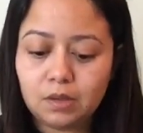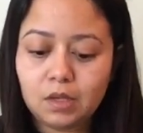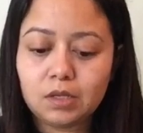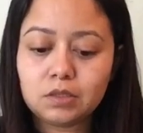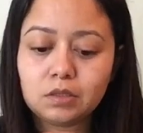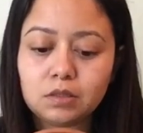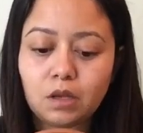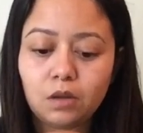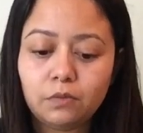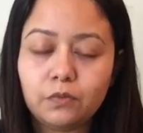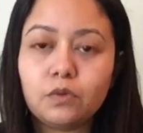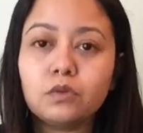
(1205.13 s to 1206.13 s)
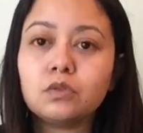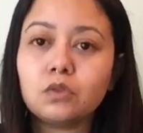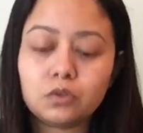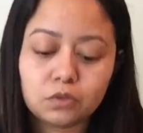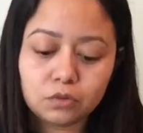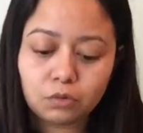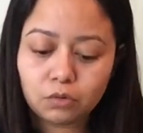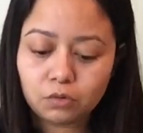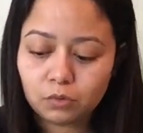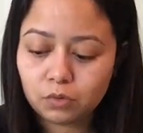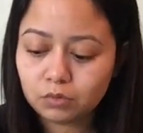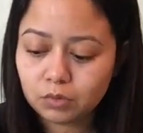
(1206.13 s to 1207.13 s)
And it's just helpful so your soil
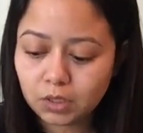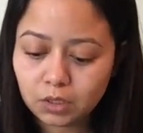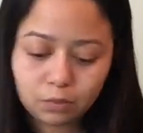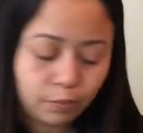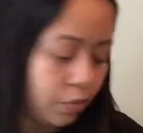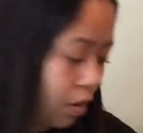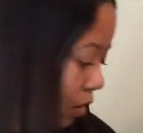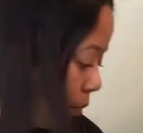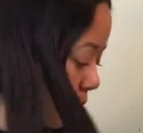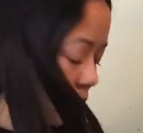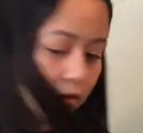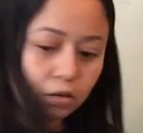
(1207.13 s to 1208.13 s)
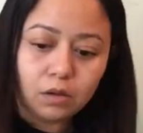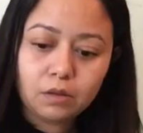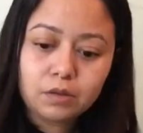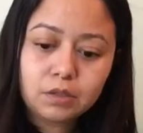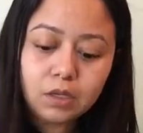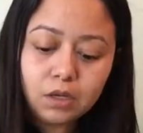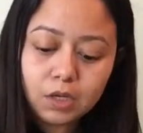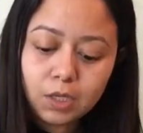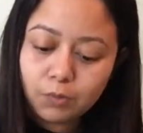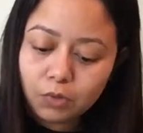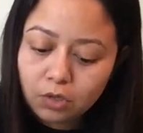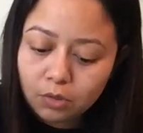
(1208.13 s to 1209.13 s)
won't like pop out all the
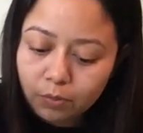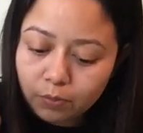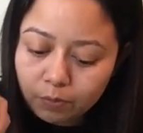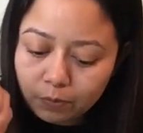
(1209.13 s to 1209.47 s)
time when you're